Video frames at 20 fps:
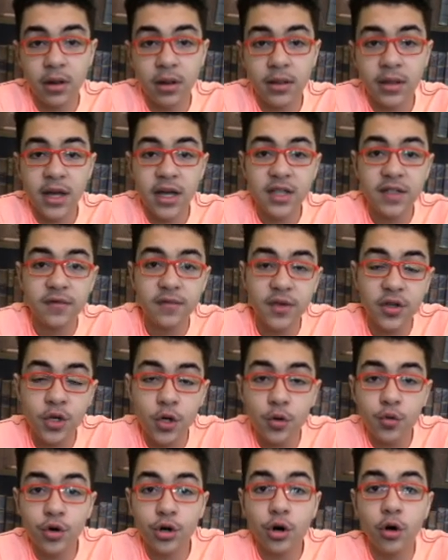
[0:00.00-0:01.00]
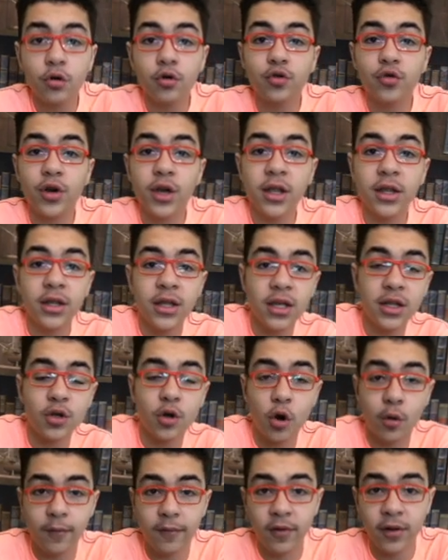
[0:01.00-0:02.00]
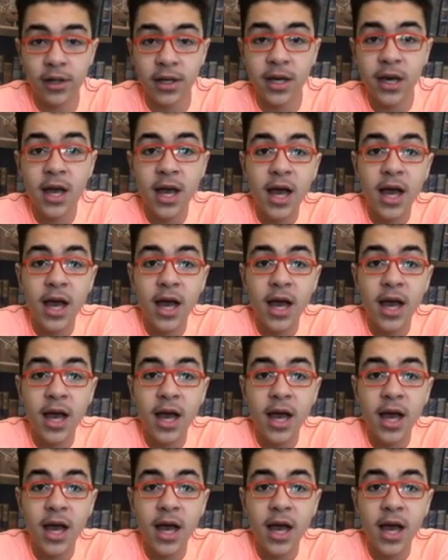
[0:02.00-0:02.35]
Next video we're going to end it hopefully.